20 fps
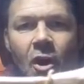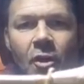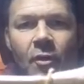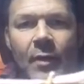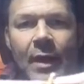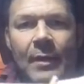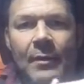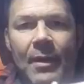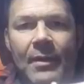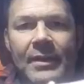all the
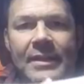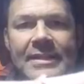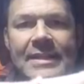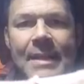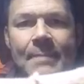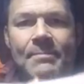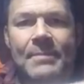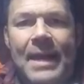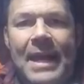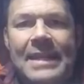way around
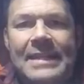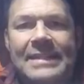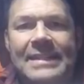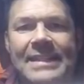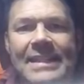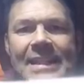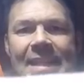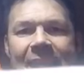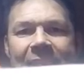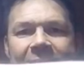except that
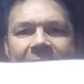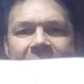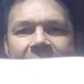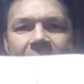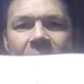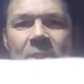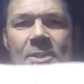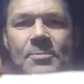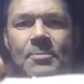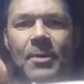teeny
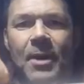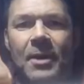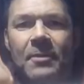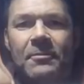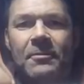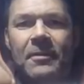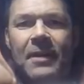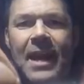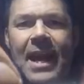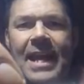little
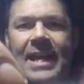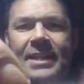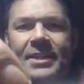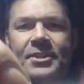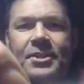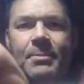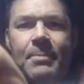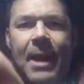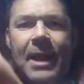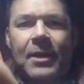spot right
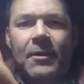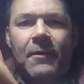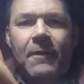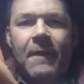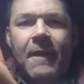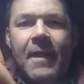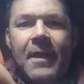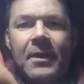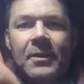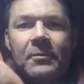
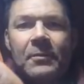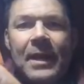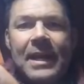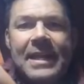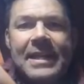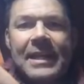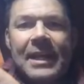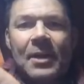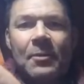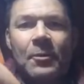angle,
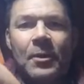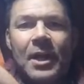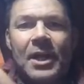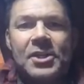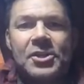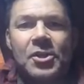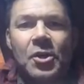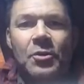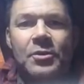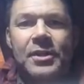right there where
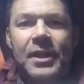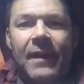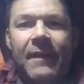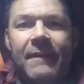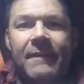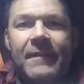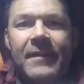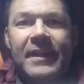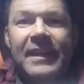I showed you.